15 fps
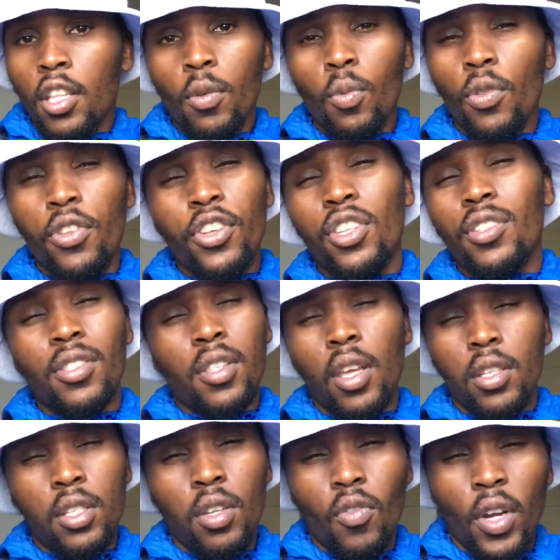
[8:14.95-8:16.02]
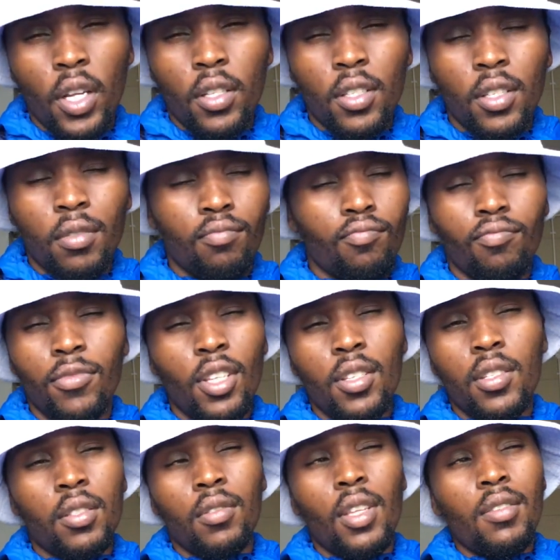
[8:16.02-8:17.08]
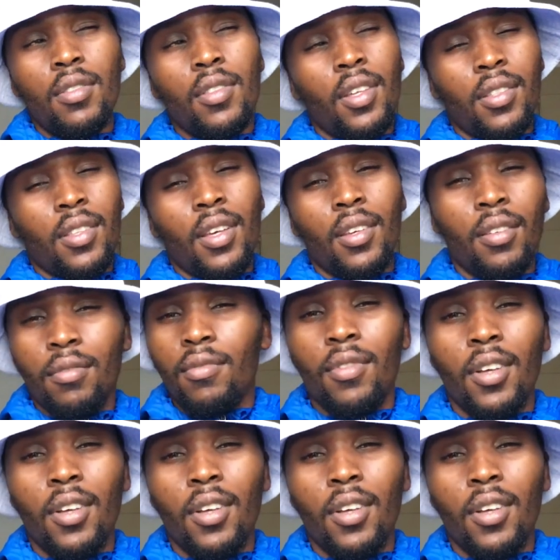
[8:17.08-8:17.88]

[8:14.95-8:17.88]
which is 30 rand. That's nothing.